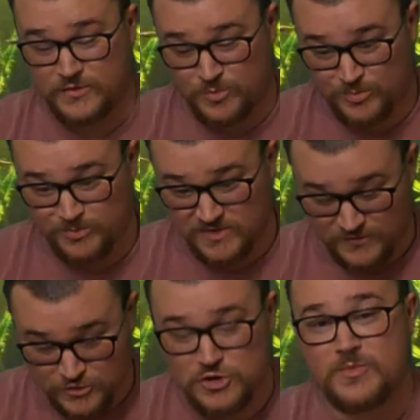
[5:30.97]
if
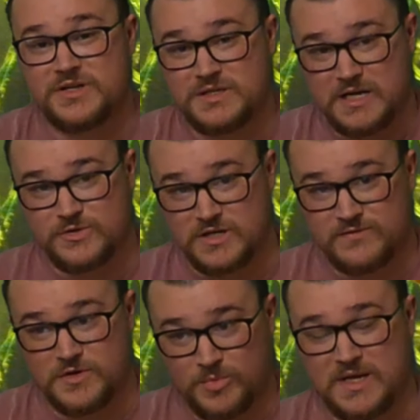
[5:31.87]
there's too much
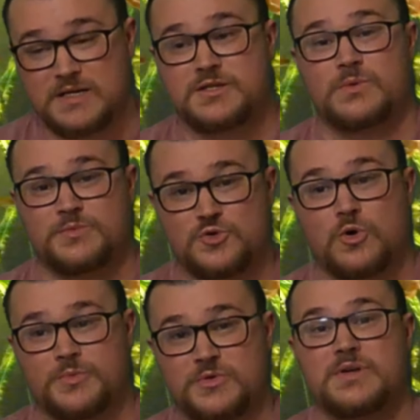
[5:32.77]
nitrates for your plants to
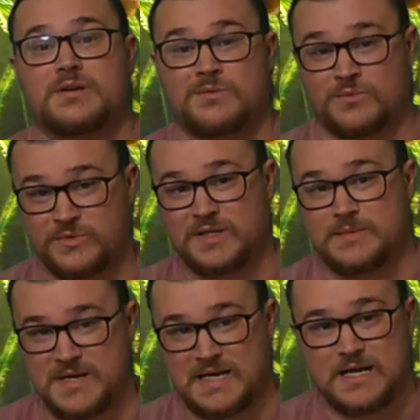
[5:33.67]
absorb, you get a
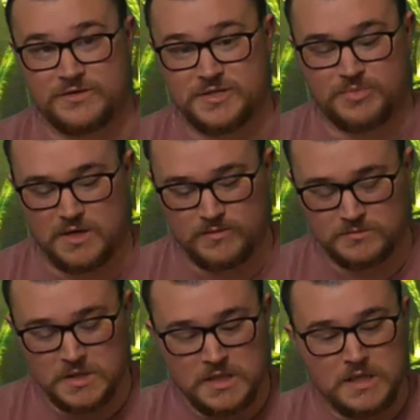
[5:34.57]
really bad algae
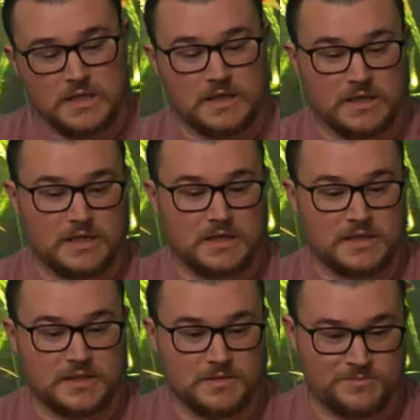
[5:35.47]
problem.
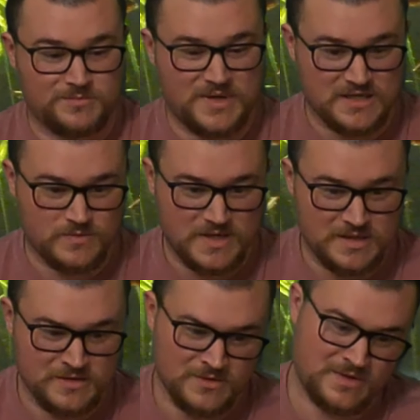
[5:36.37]
And the best
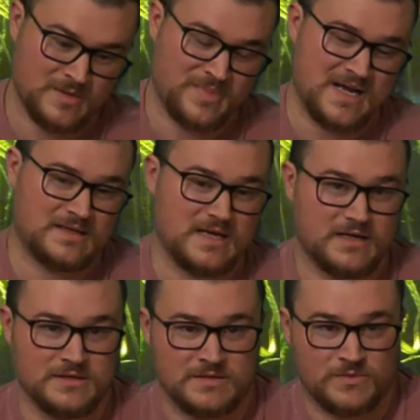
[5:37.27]
way to combat
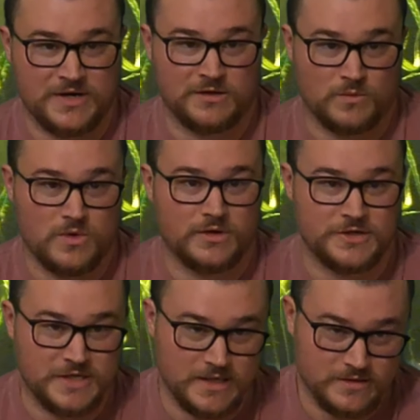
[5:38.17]
that is regular
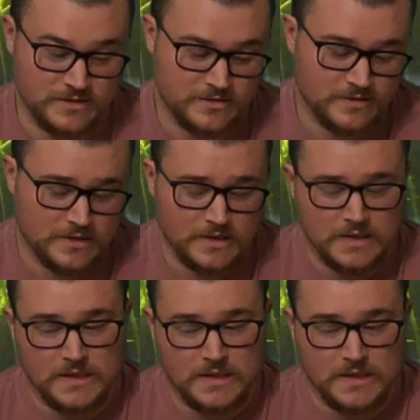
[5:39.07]
water changes,